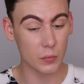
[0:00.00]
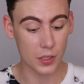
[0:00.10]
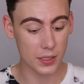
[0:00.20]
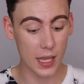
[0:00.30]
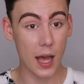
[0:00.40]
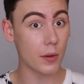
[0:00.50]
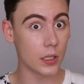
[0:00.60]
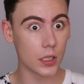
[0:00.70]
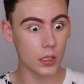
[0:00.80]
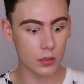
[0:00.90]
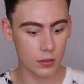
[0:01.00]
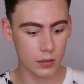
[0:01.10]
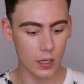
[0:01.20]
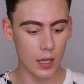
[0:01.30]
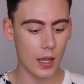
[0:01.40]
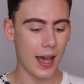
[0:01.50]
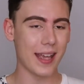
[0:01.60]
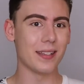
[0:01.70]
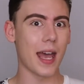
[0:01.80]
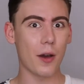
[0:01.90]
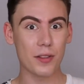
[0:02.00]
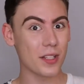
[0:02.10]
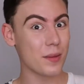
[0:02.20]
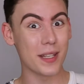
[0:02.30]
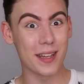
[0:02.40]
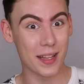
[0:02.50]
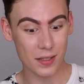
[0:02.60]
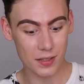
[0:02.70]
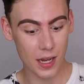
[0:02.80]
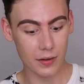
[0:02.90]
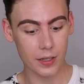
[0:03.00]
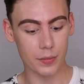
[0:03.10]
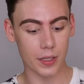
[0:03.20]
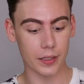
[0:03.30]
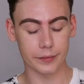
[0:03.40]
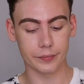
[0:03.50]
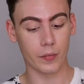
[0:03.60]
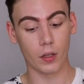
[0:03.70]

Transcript: We'll see how it looks. I doubt it's going to be necessary, but